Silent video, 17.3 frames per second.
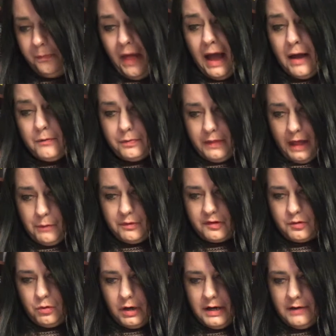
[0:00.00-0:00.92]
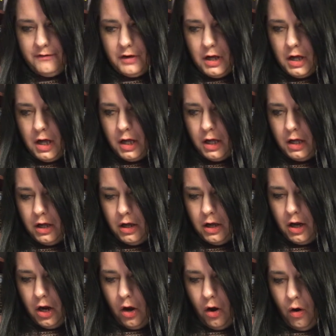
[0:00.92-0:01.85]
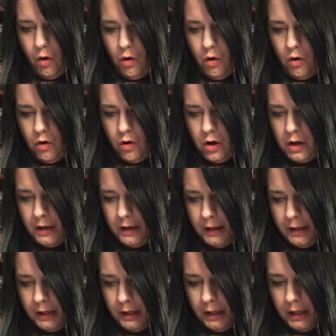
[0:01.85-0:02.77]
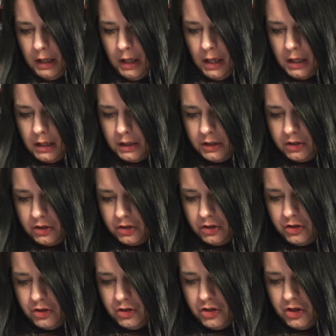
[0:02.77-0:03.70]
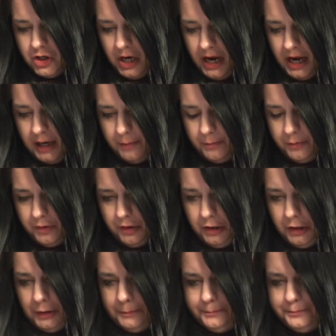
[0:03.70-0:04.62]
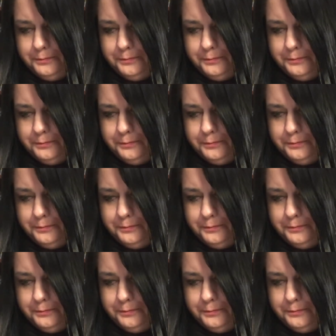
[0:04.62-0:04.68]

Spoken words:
That was quite a long chapter.